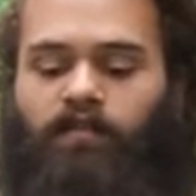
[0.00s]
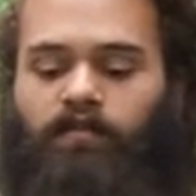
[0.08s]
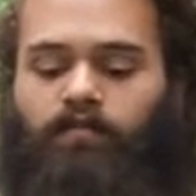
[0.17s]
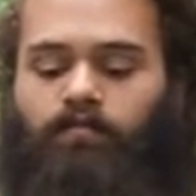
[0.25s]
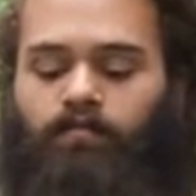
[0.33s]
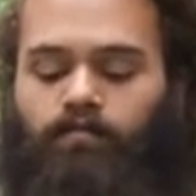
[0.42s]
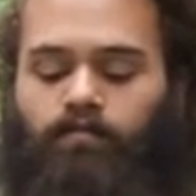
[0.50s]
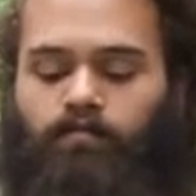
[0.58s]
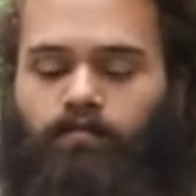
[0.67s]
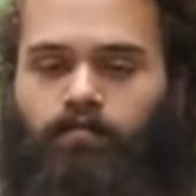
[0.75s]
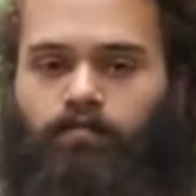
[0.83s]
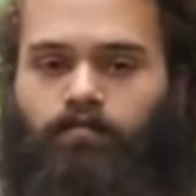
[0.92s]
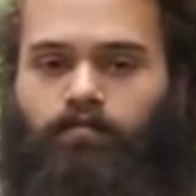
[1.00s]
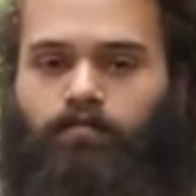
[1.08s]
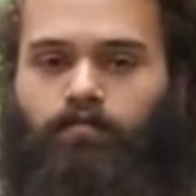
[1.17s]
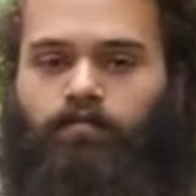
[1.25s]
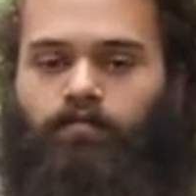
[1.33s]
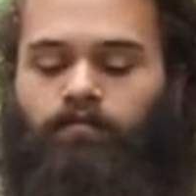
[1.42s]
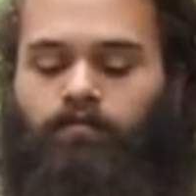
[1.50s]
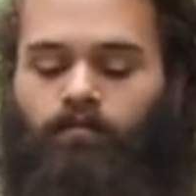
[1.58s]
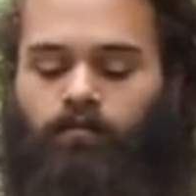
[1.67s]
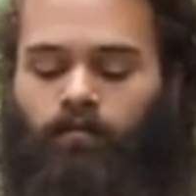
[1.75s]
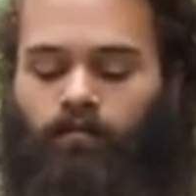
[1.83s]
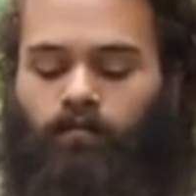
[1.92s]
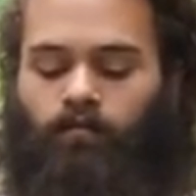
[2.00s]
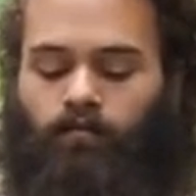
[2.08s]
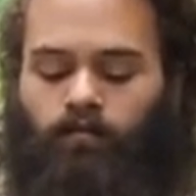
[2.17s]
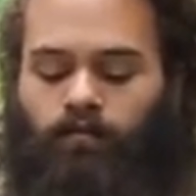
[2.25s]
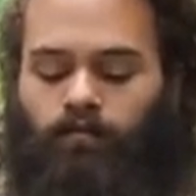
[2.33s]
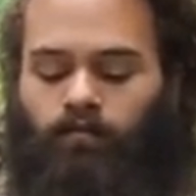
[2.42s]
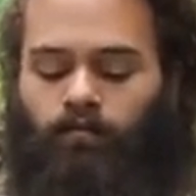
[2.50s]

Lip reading: Nobody speaks.